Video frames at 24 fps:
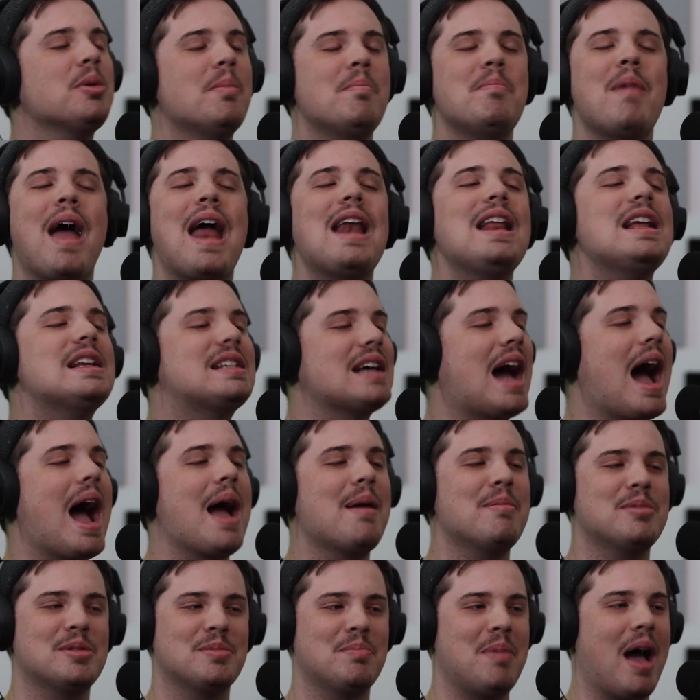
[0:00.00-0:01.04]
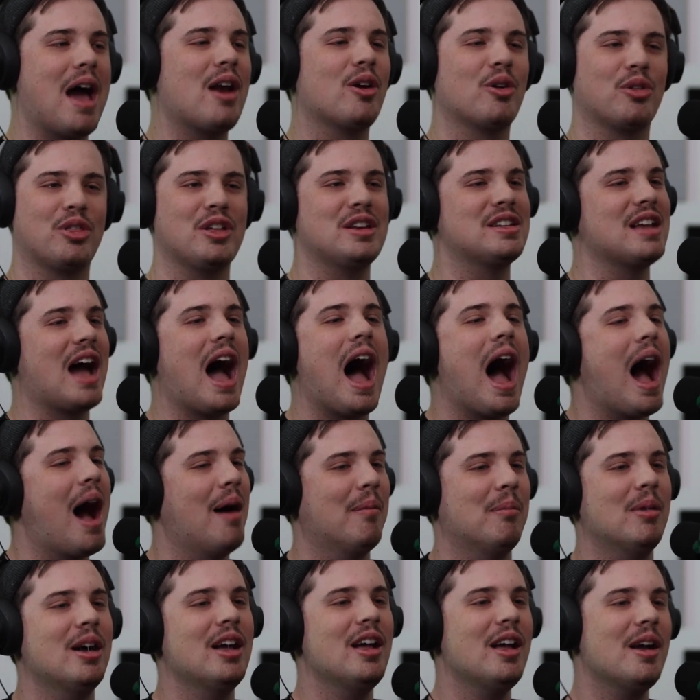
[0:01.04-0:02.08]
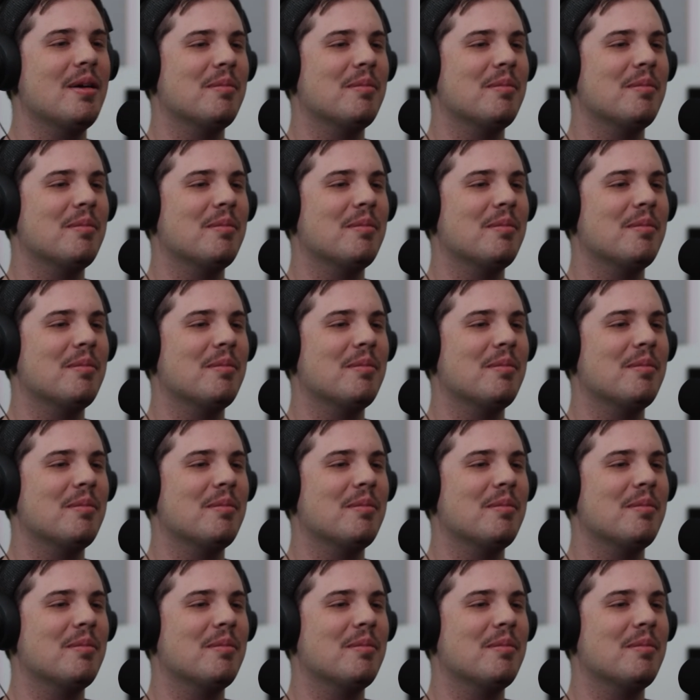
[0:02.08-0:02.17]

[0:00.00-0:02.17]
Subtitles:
Many times better than Tom.